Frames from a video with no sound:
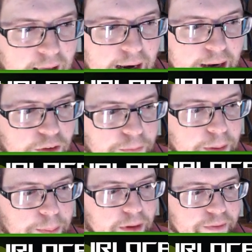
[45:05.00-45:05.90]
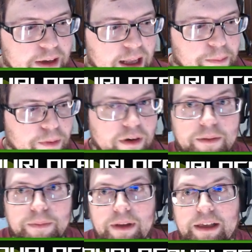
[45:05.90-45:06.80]
I know people have kind of brought
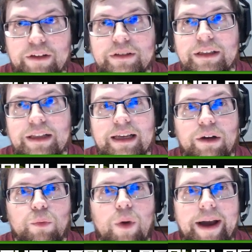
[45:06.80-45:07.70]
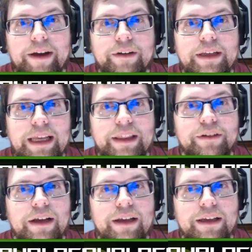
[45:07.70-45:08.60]
up like using like a wired
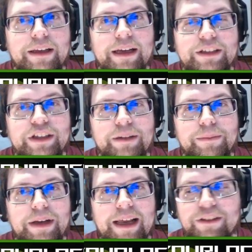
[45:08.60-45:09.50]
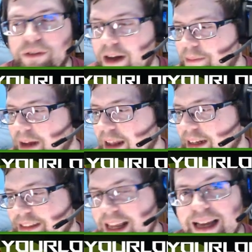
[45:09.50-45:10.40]
Ethernet connection, but I'm not
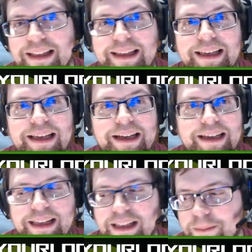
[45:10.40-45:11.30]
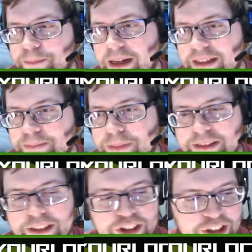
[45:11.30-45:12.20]
exactly in the best
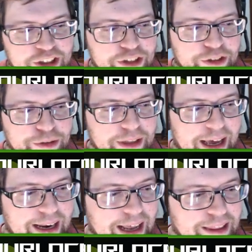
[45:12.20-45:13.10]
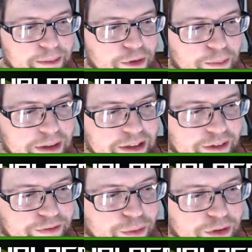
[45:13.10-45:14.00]
position to do that at the moment,
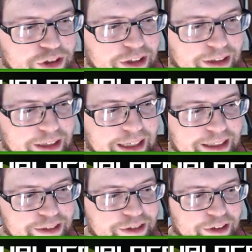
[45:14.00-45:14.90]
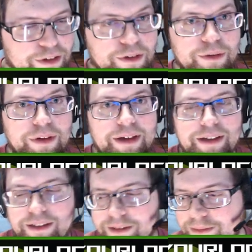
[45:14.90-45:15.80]
unfortunately. So,
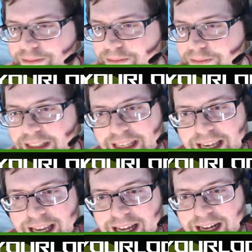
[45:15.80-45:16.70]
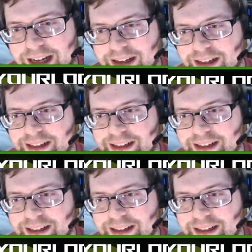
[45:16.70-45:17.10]
yeah.